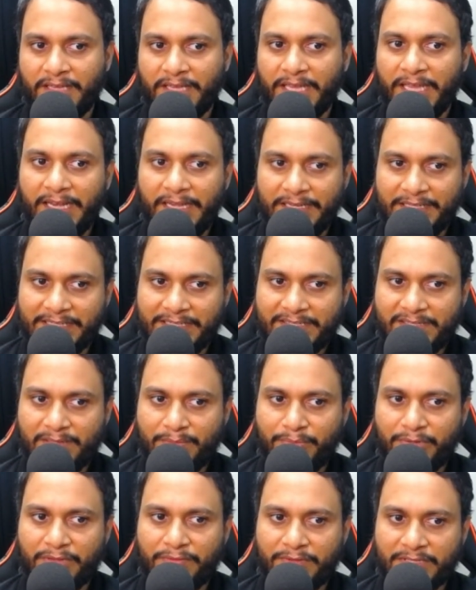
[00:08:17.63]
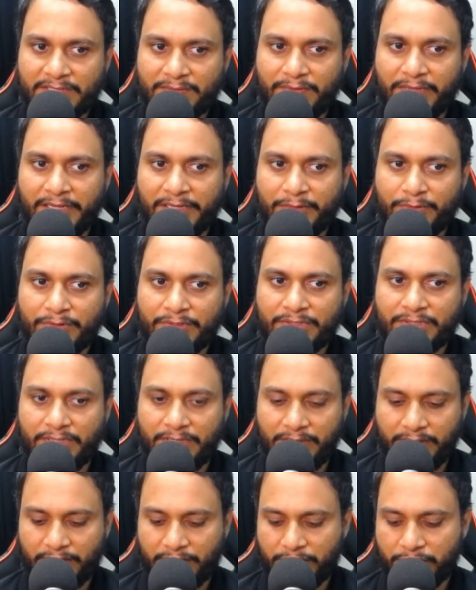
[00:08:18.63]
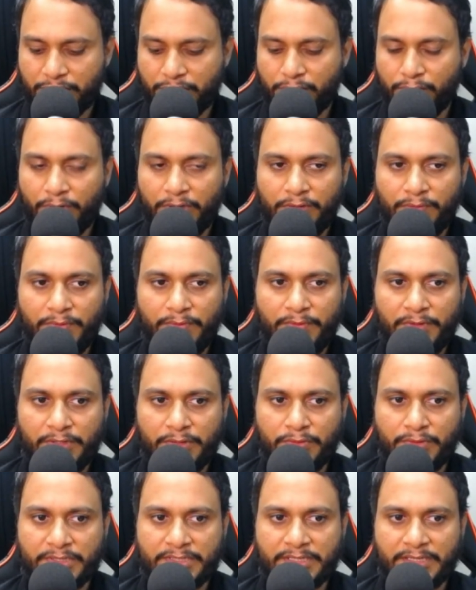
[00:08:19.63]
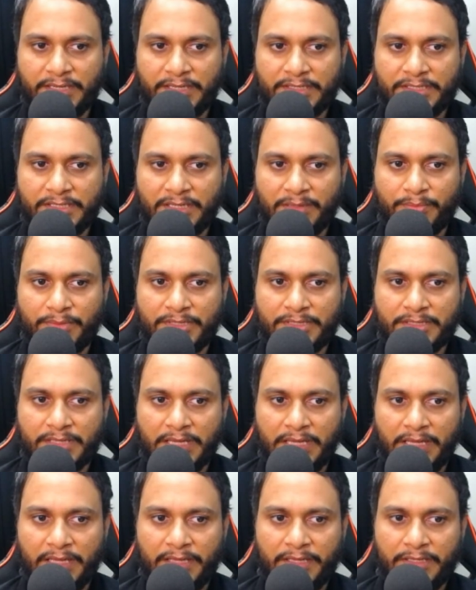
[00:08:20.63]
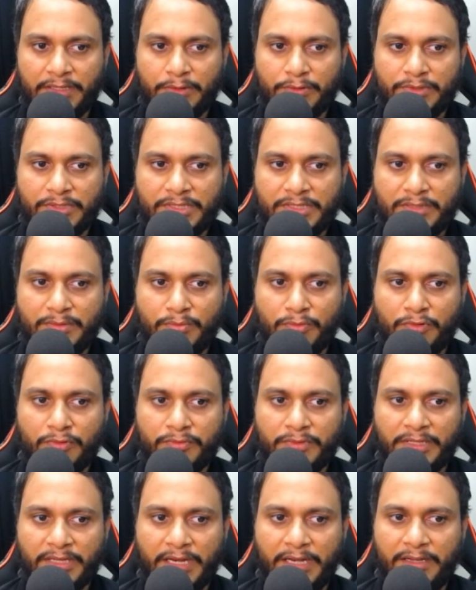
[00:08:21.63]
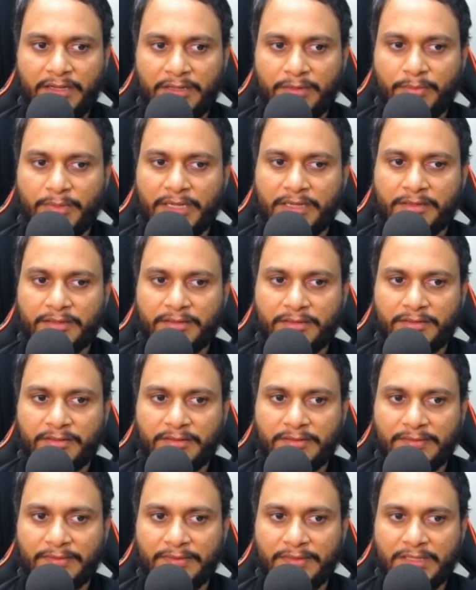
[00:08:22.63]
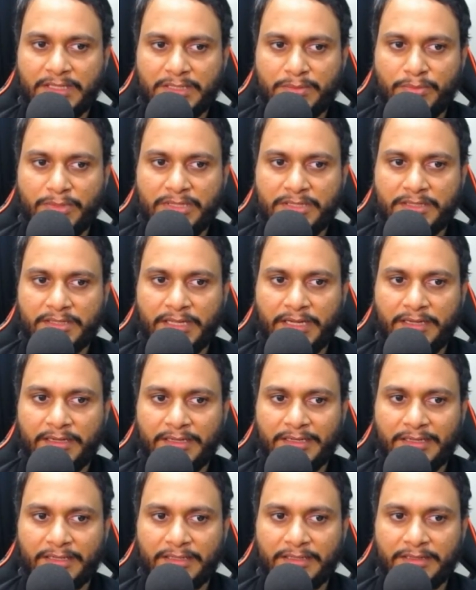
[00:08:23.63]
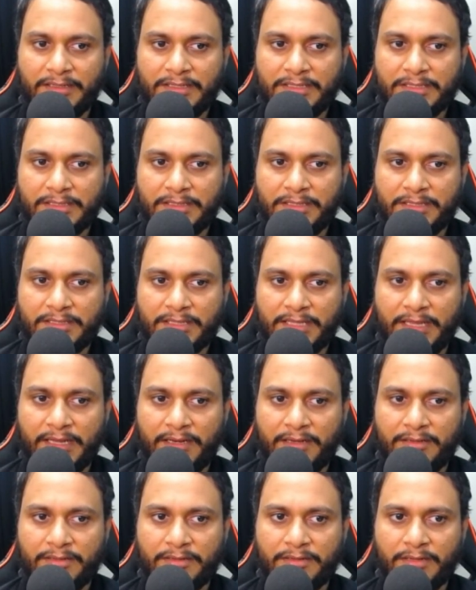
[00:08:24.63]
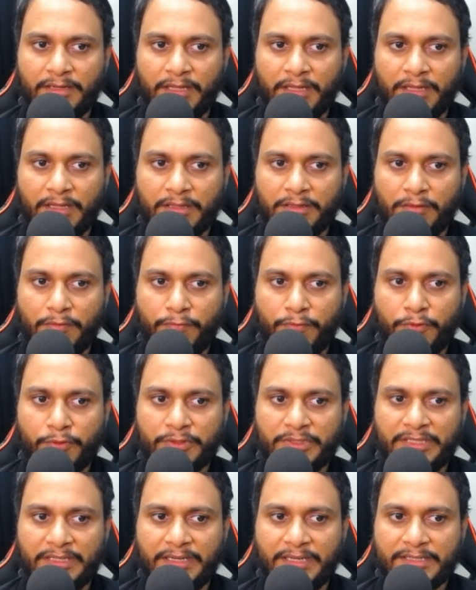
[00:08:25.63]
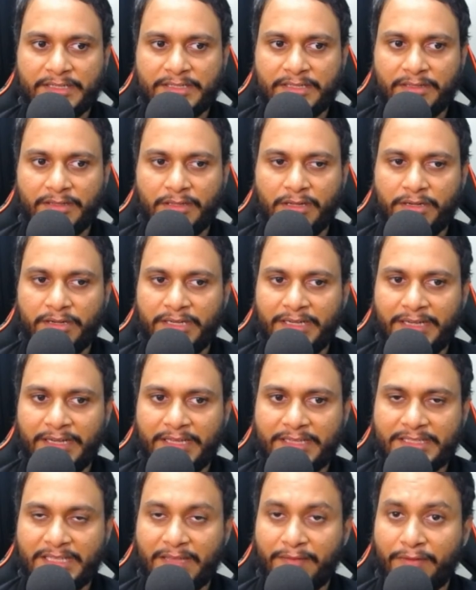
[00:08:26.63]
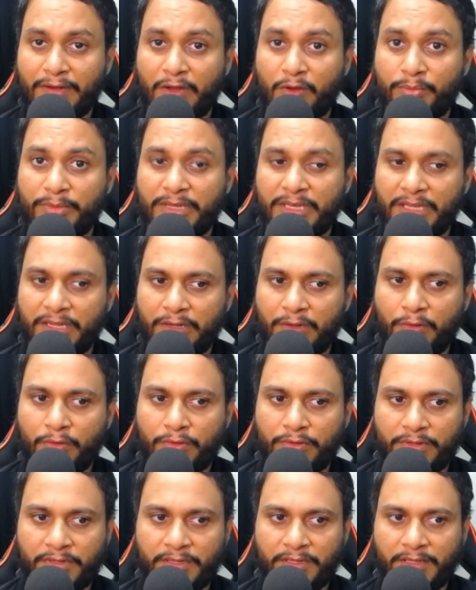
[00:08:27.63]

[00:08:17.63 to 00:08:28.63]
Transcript: and yes the previous value is c so what we will do as a next step is you just move the writer back this means that this this character the fourth index and third index have now been ignored